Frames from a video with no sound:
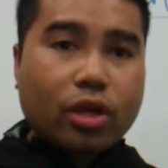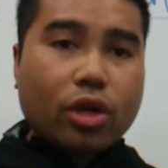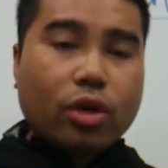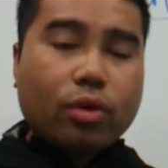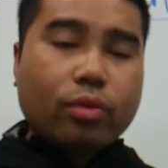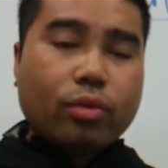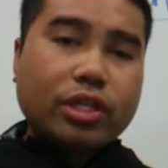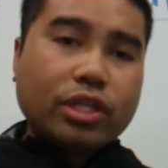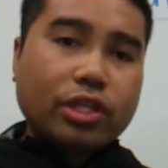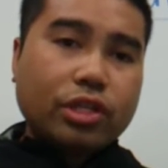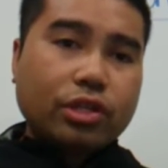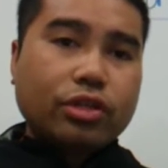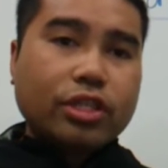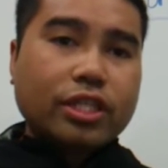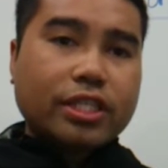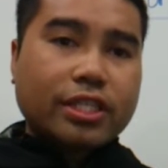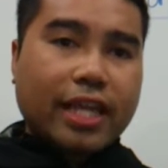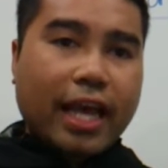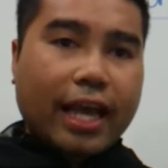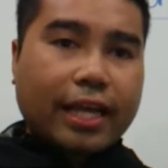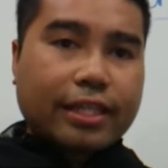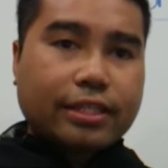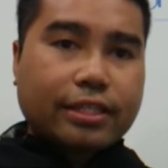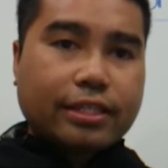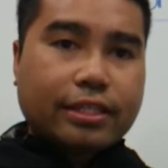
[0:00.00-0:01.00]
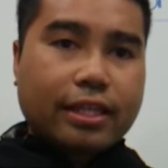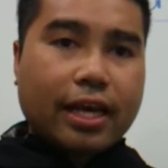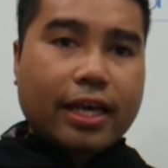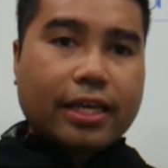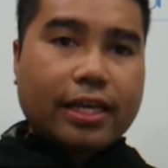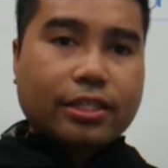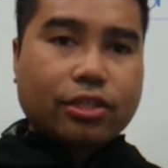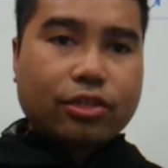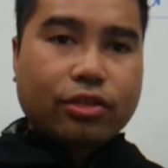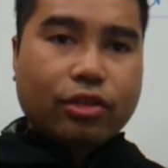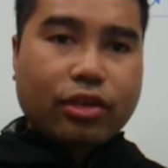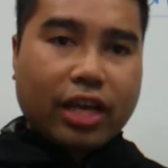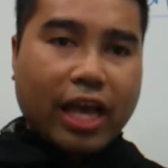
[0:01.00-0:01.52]
when you do this
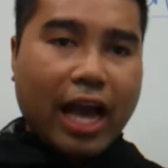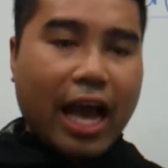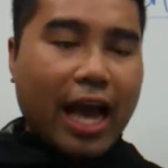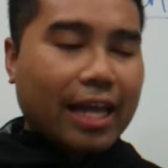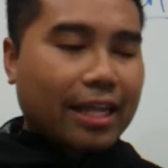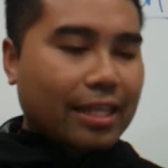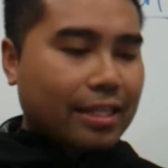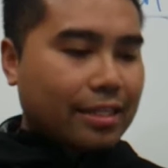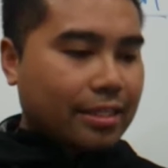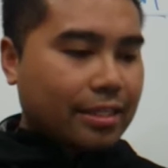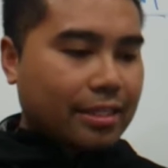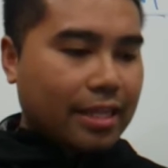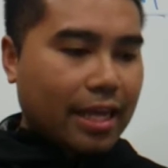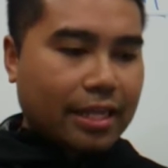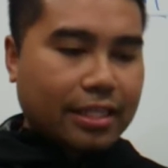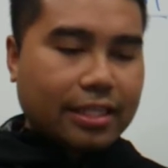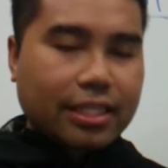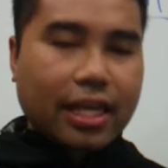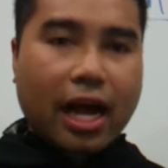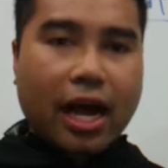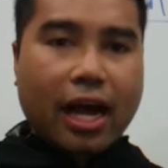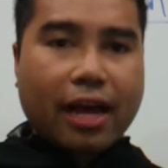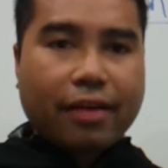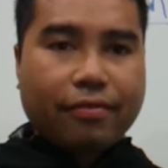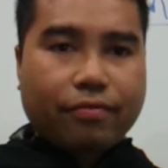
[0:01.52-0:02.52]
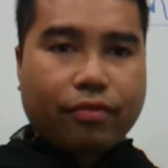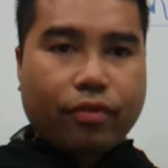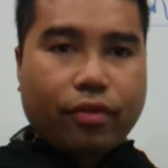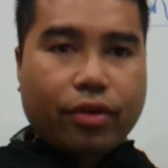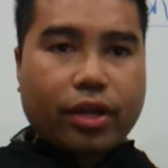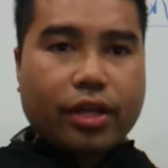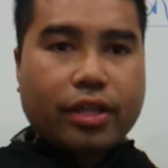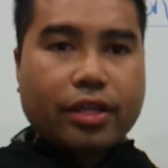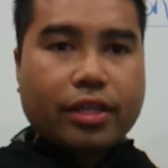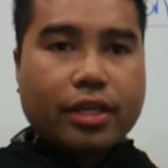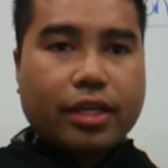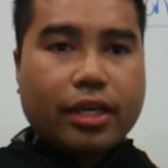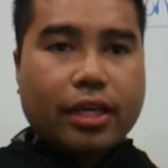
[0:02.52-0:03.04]
exercise, you've got to set time for
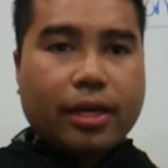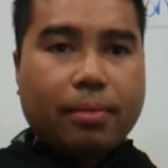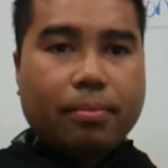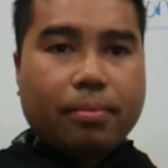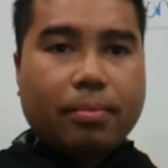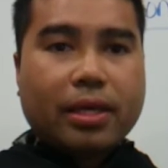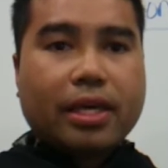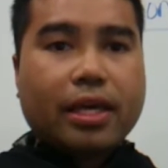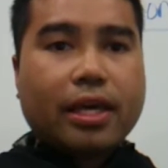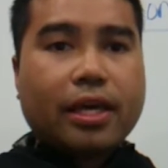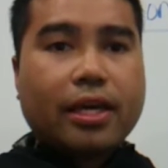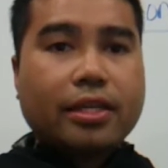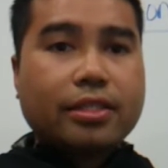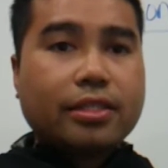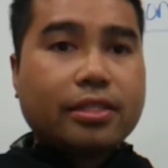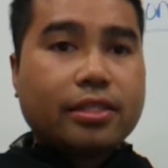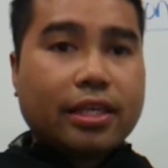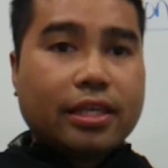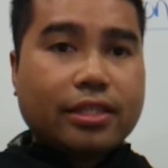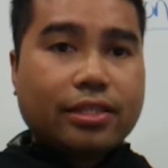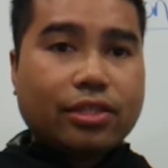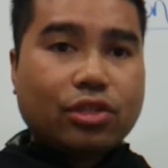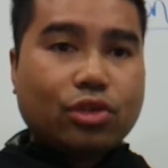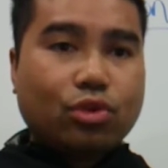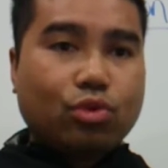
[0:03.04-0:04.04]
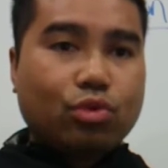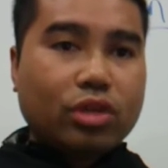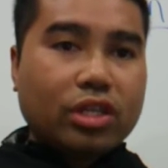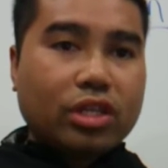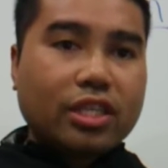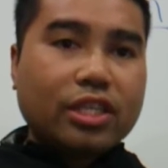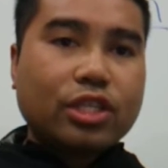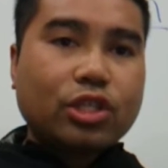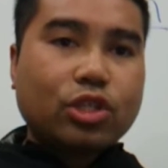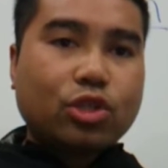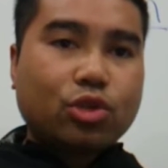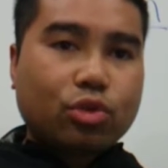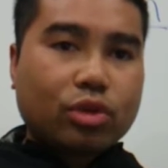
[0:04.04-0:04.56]
it because it's
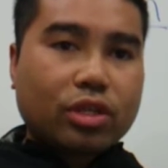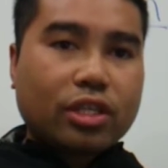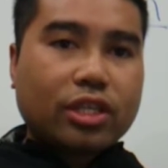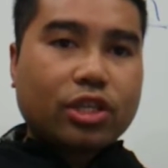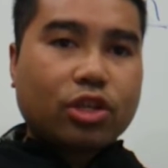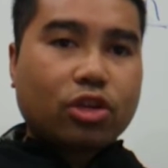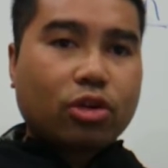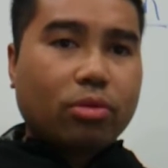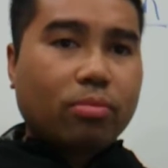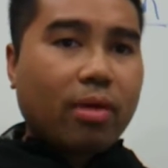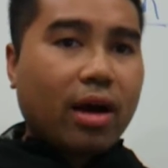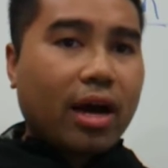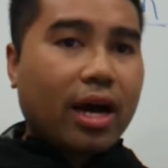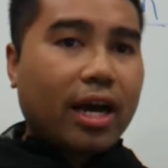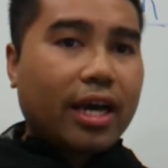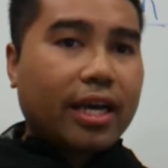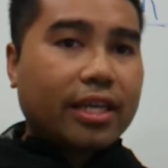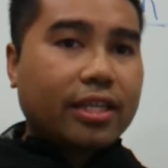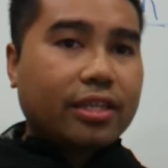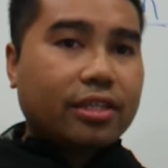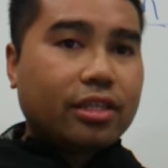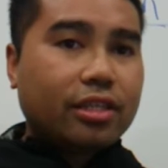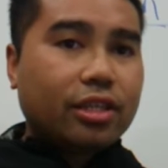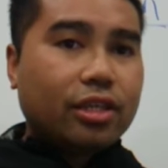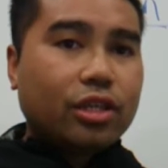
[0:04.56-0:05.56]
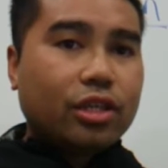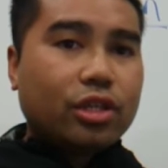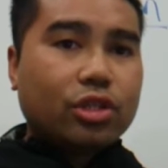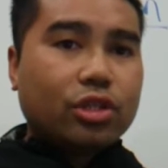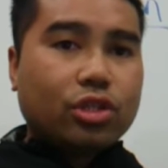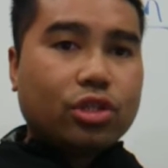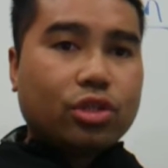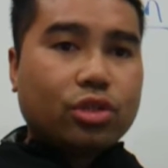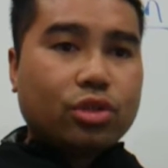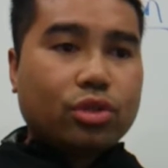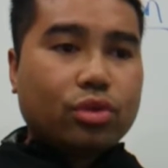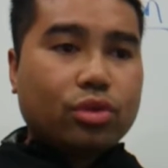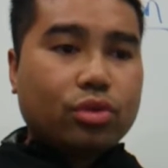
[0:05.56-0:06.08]
really drilling your mind
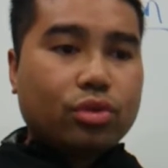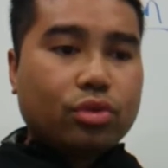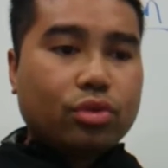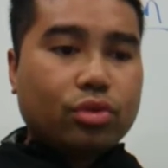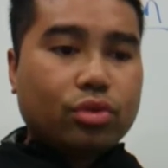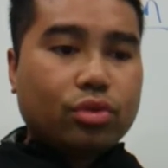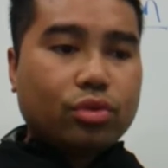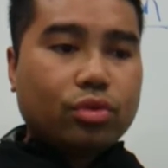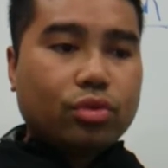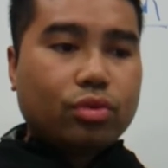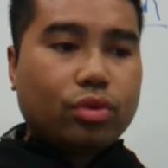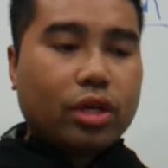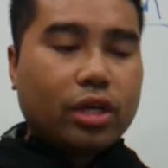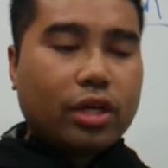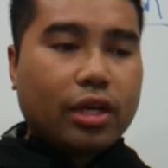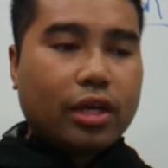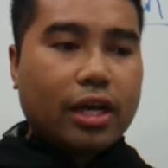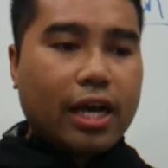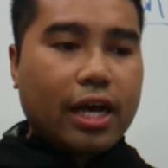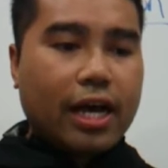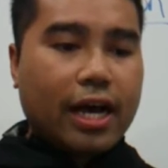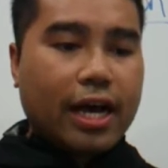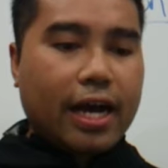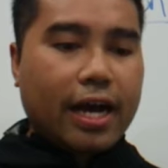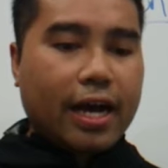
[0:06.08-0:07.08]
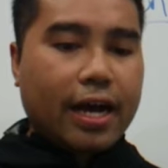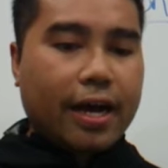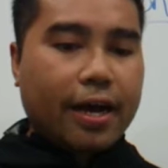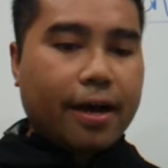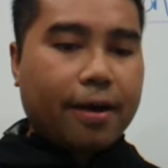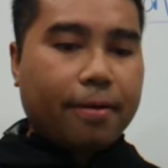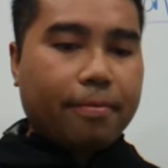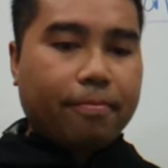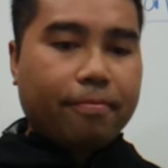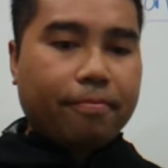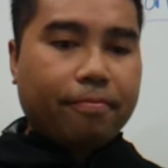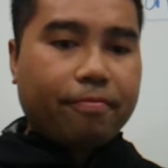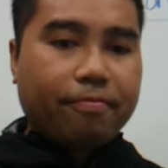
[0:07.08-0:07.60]
to
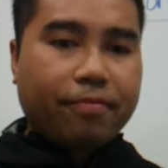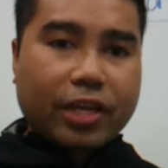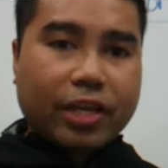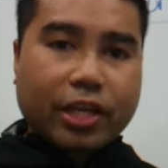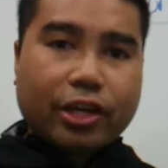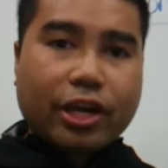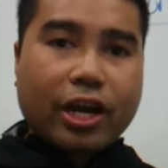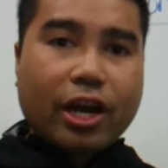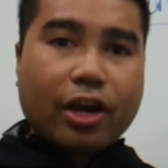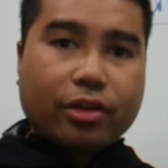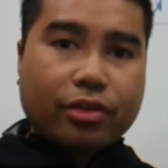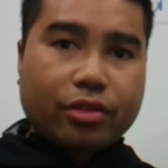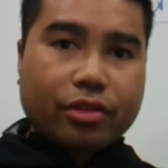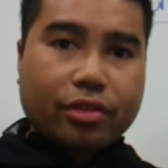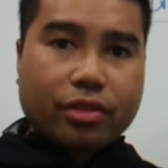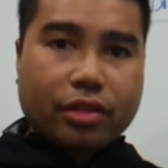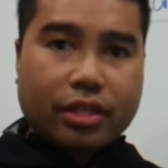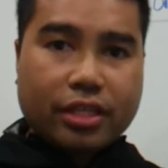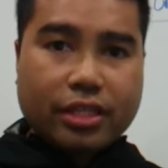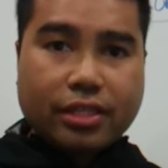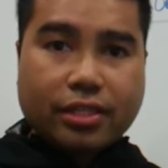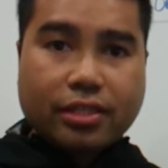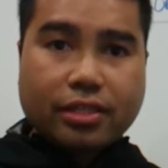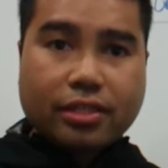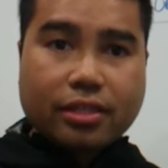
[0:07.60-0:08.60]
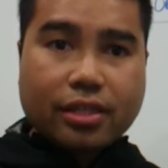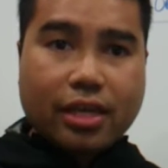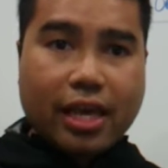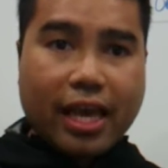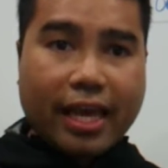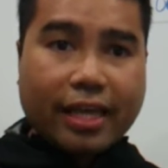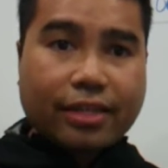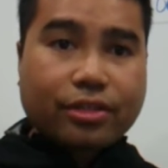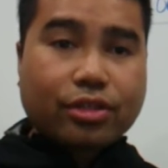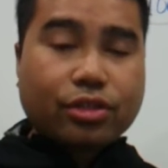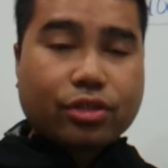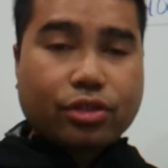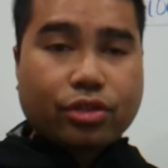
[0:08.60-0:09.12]
figure out these
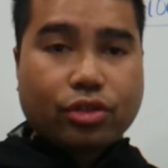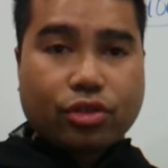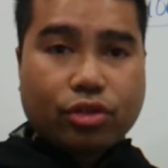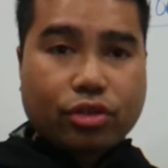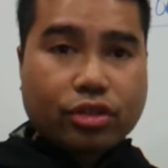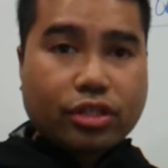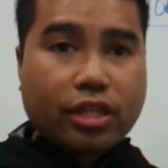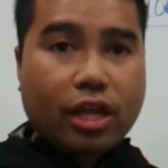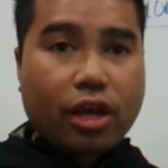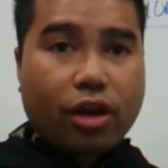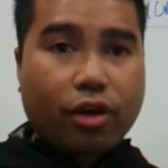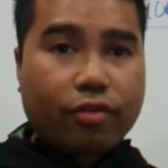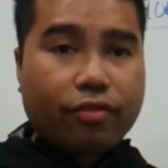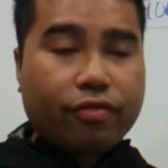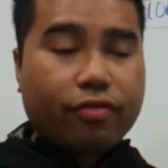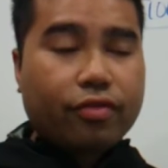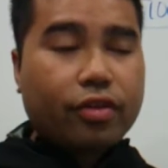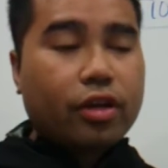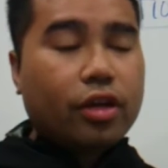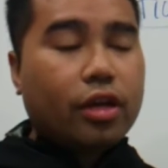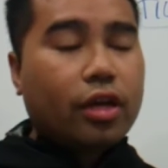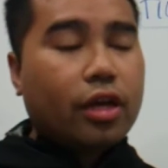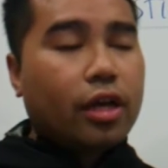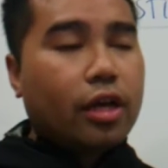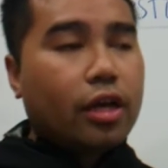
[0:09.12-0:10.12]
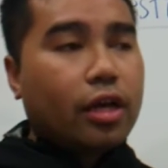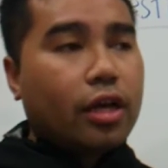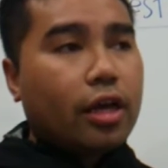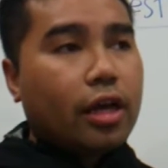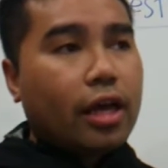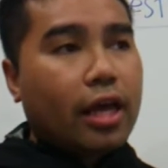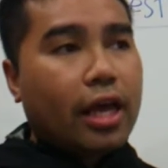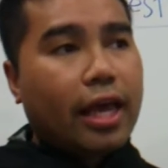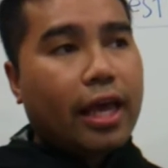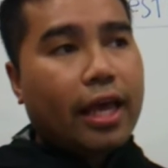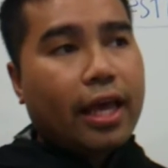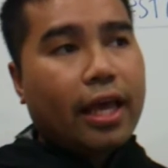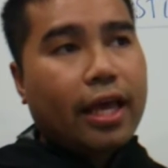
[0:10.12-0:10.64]
answers yourself.
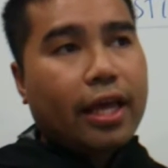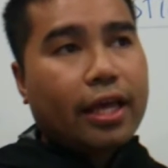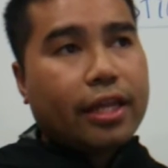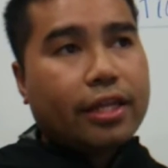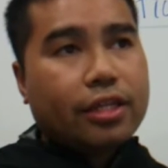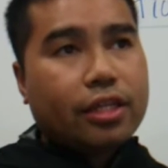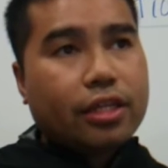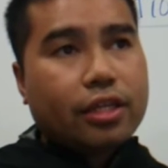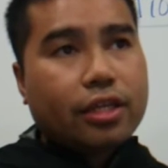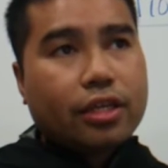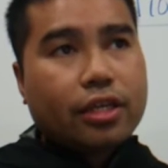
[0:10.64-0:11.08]
And